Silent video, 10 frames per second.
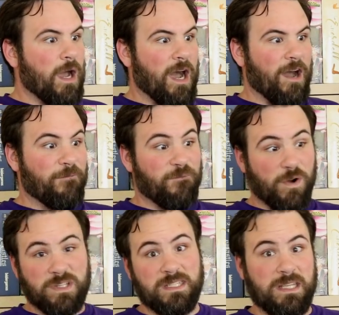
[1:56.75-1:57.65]
uh,
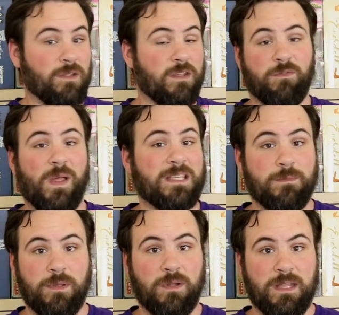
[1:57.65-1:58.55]
versatility,
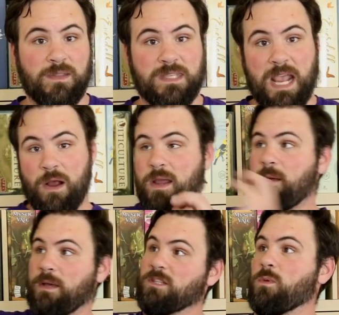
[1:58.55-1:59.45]
flexibility in this
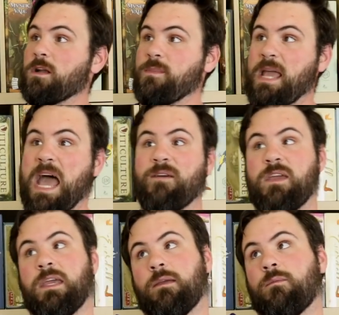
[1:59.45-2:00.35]
area because we're going to be
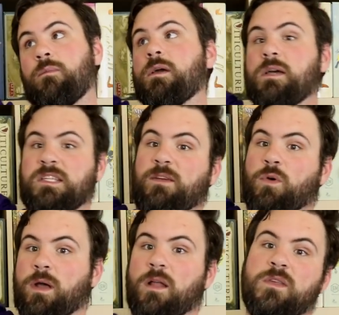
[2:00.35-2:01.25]
having stuff
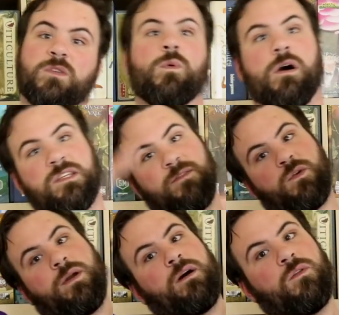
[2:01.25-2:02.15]
going on this wall, stuff
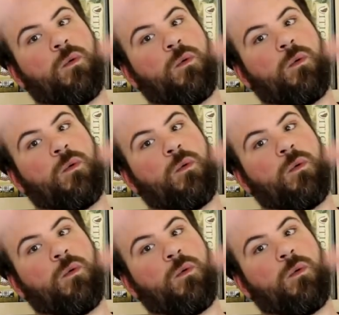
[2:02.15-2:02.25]
going on